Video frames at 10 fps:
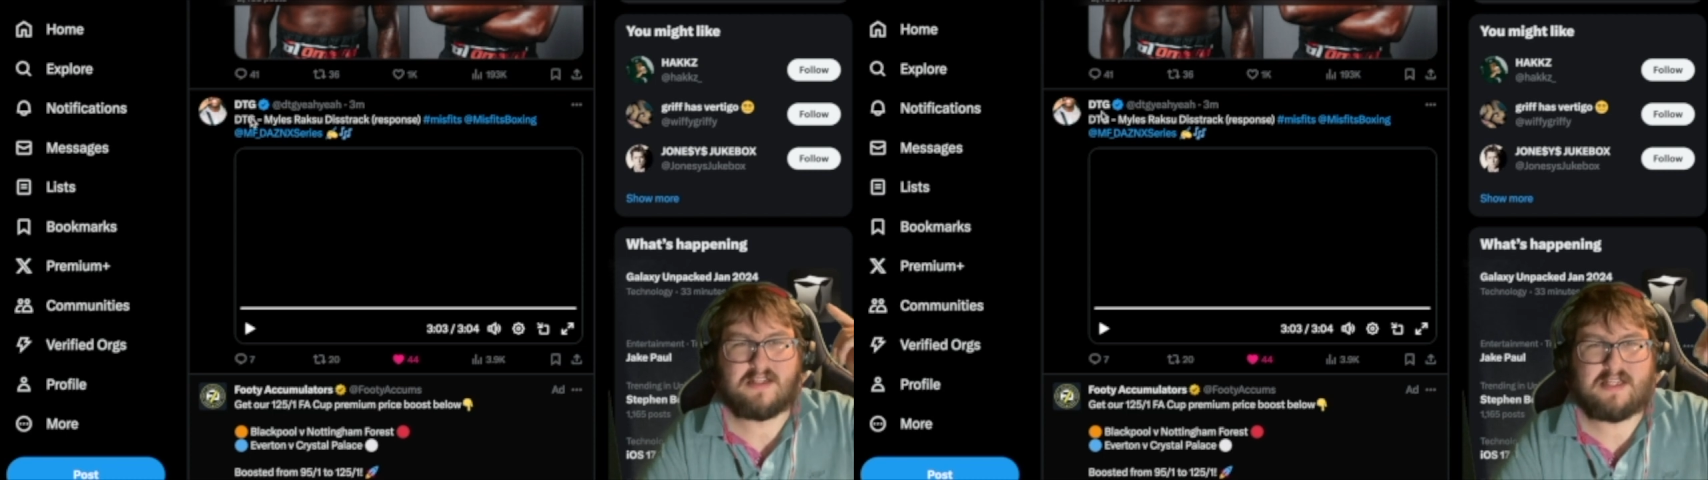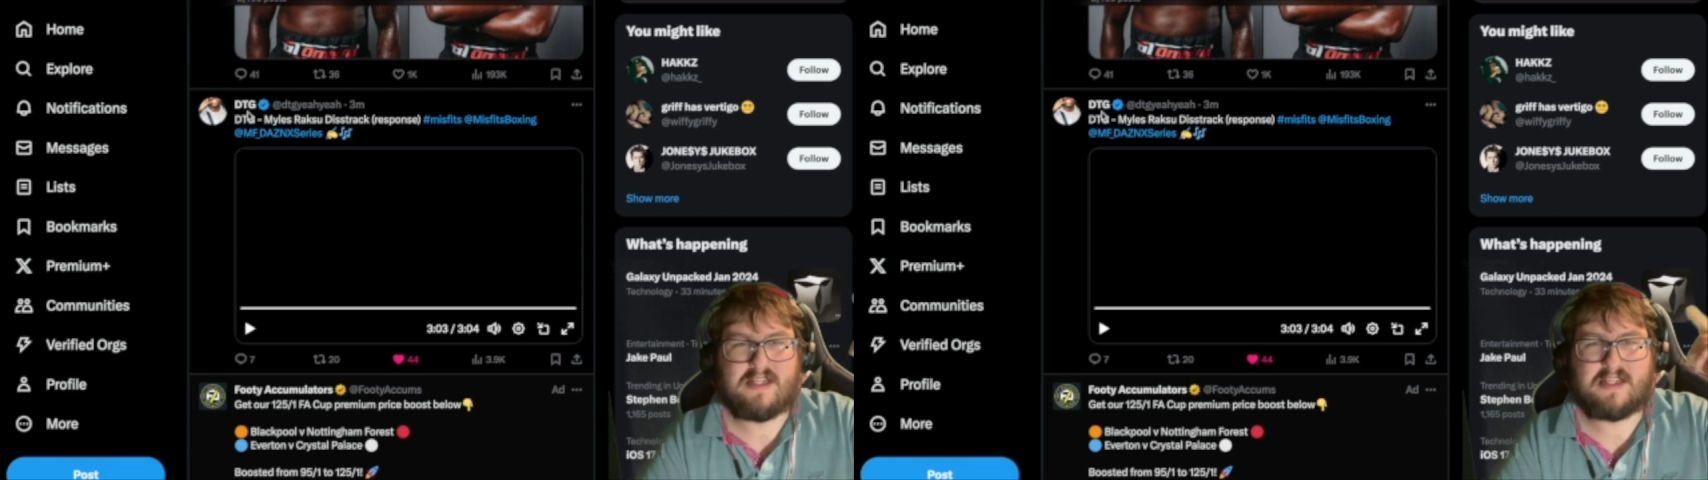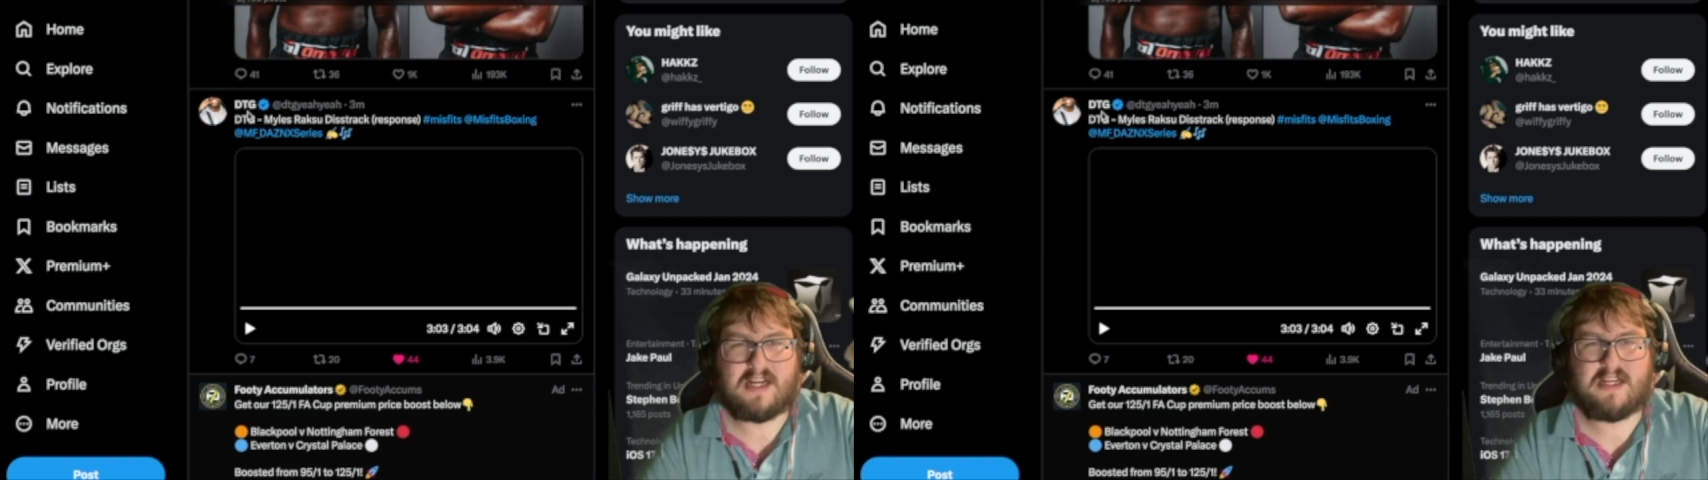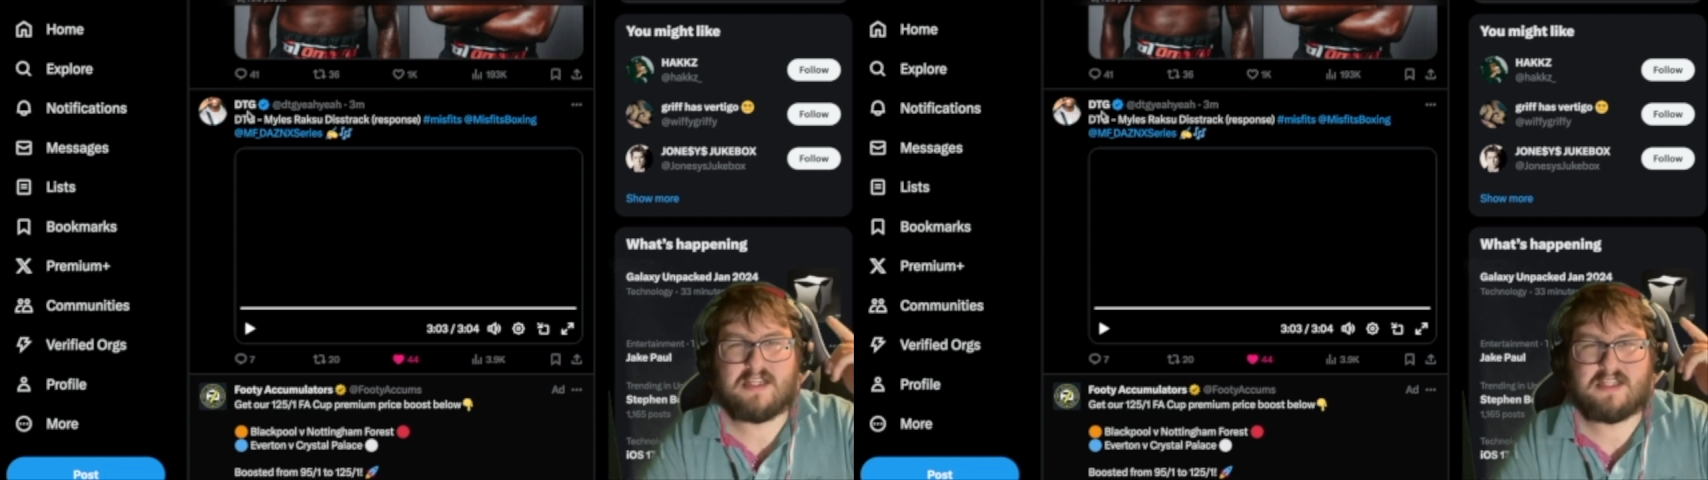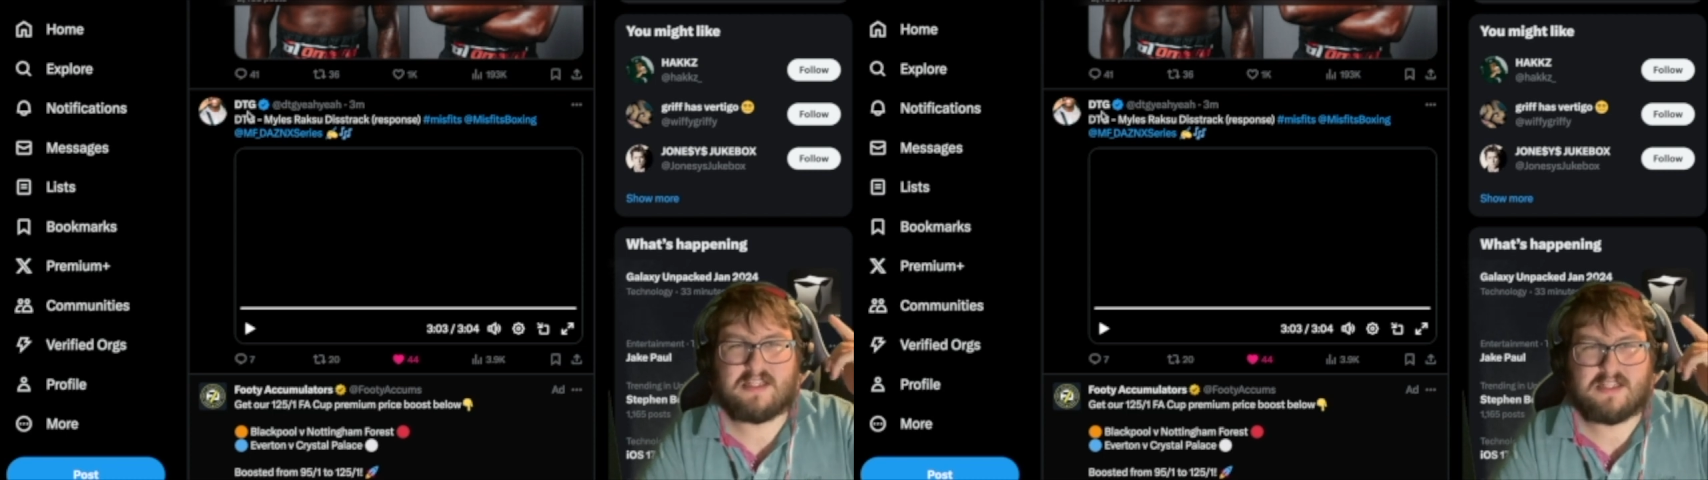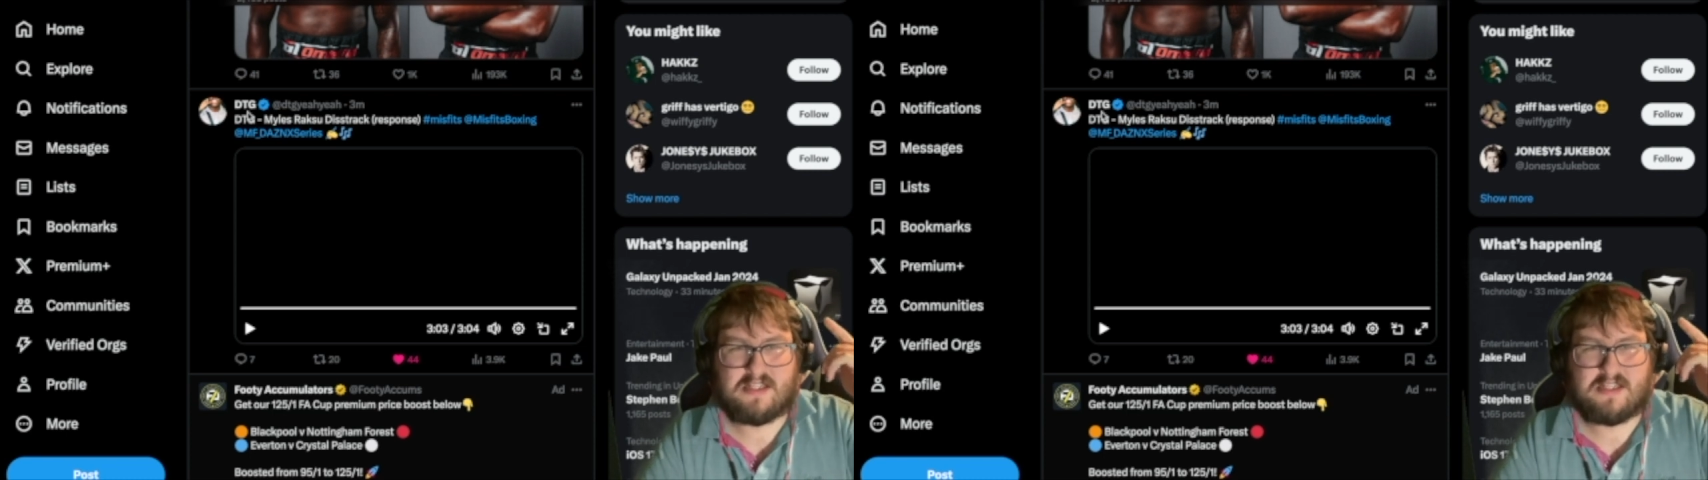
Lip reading: TJ